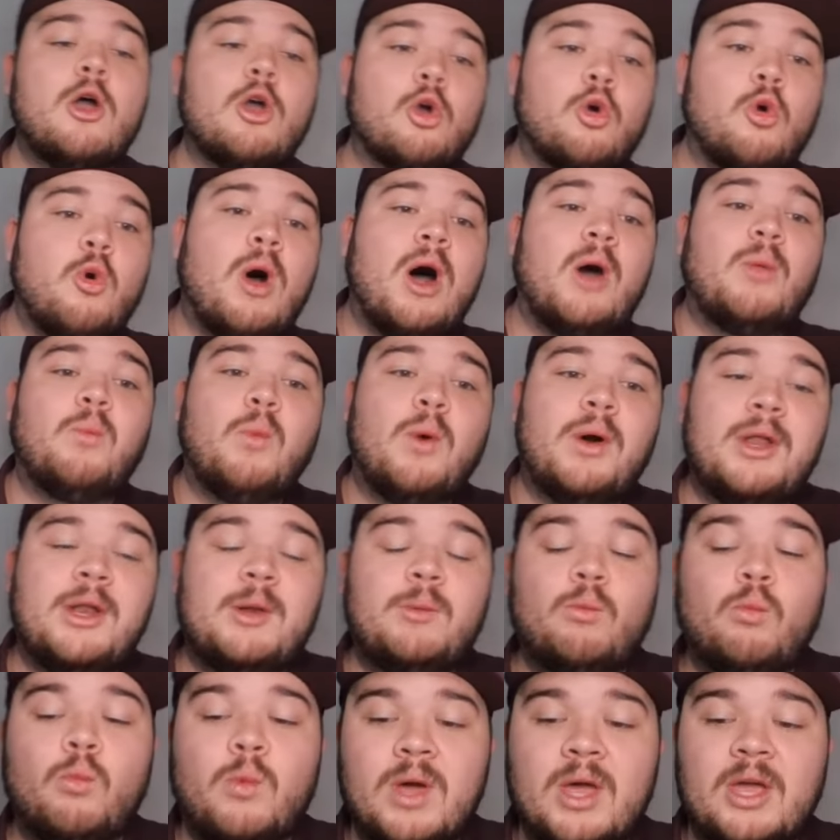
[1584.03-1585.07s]
Quad
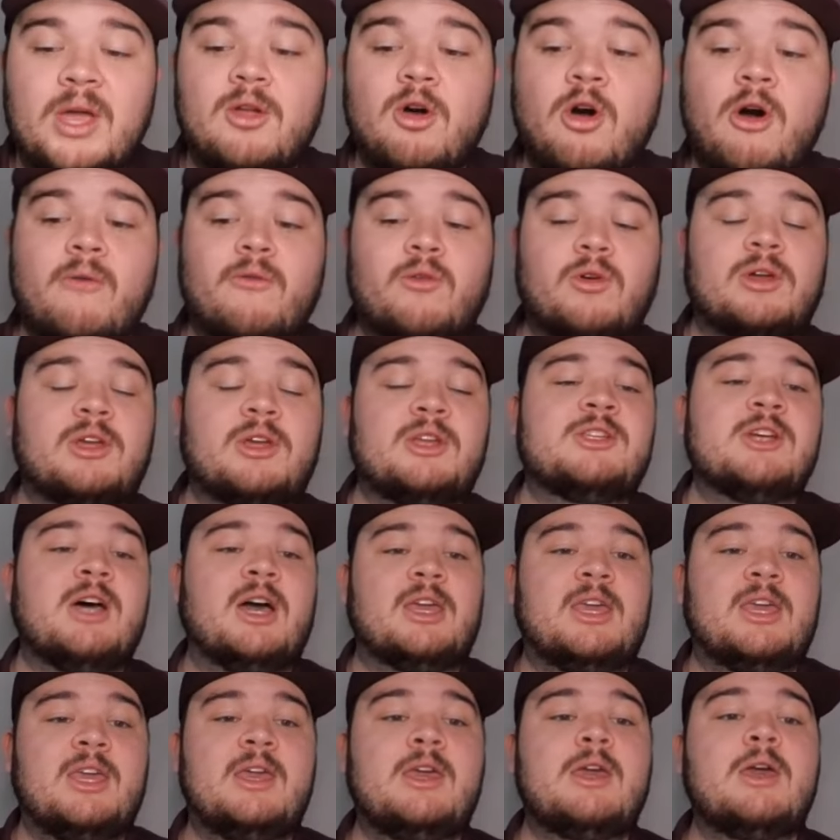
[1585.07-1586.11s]
one win over
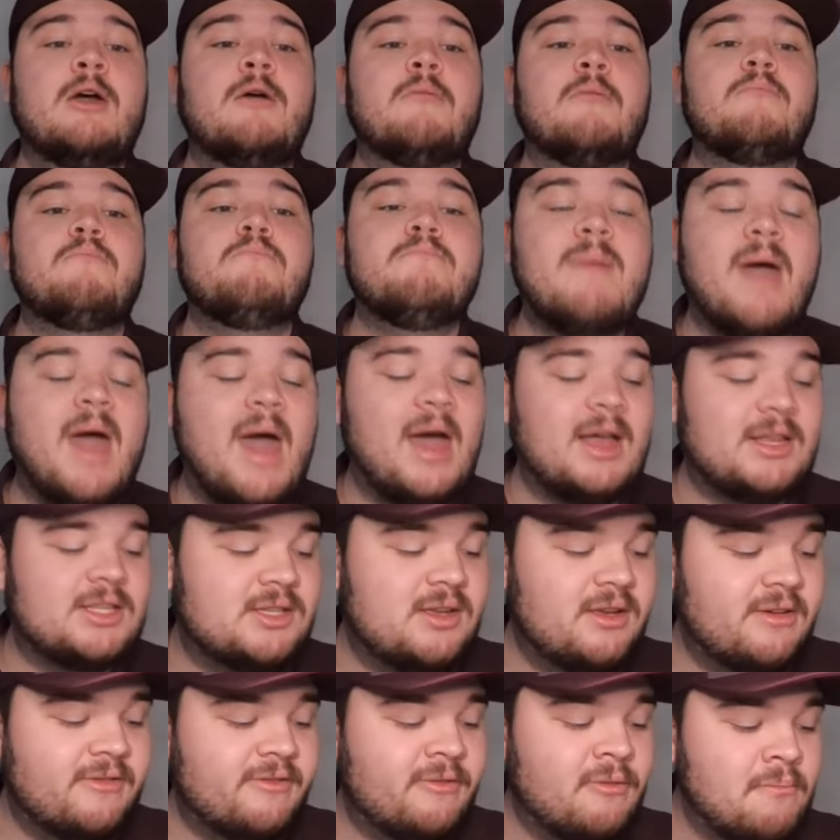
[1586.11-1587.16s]
Kentucky.
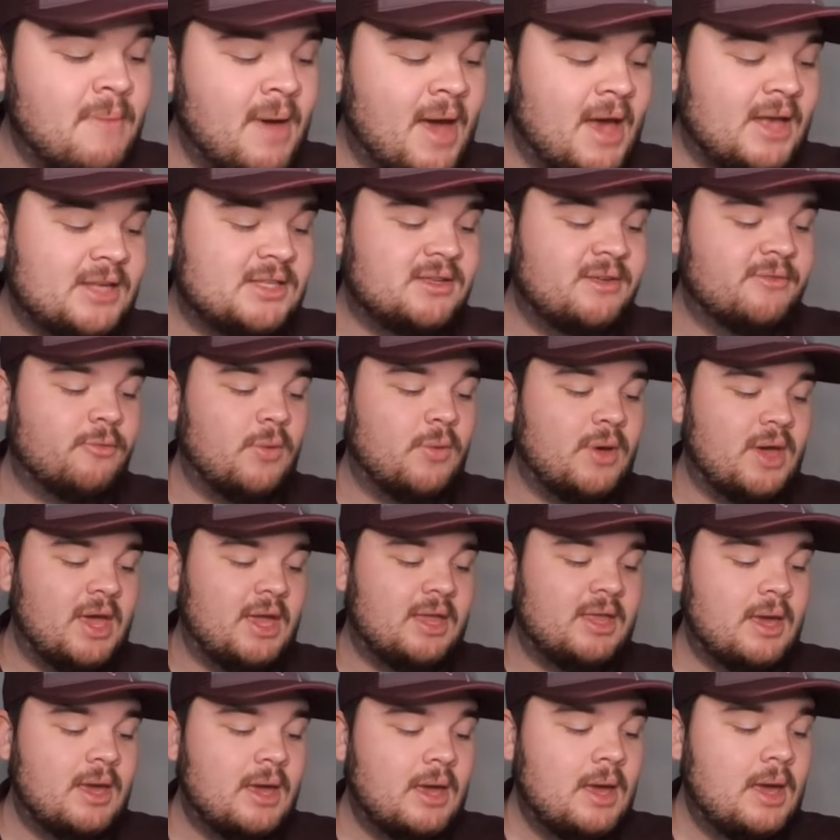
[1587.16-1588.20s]
Massive, massive
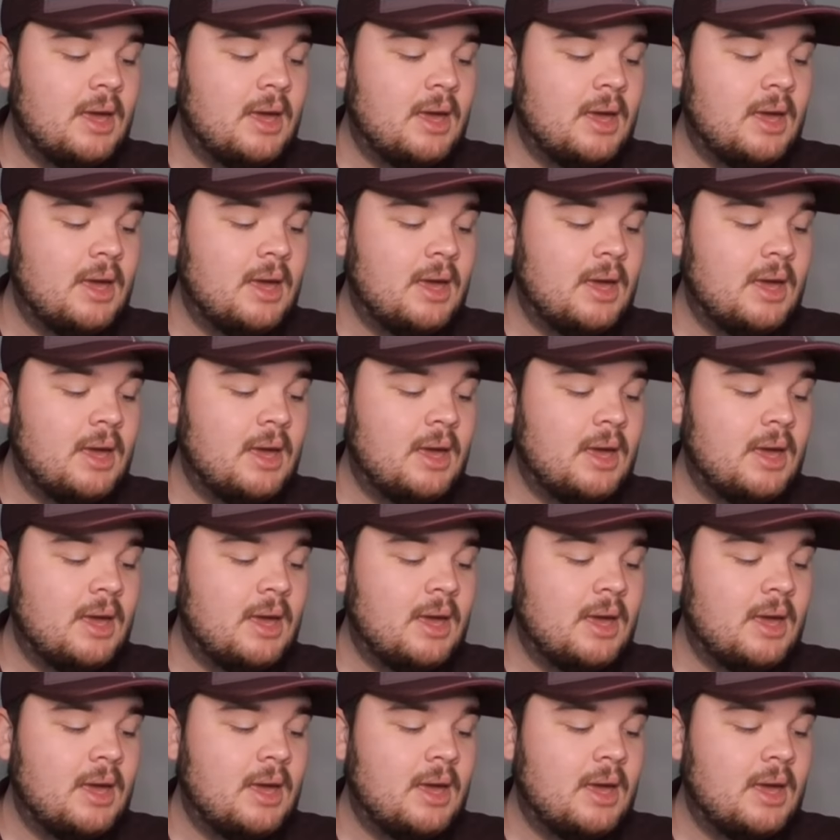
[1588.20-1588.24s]
win.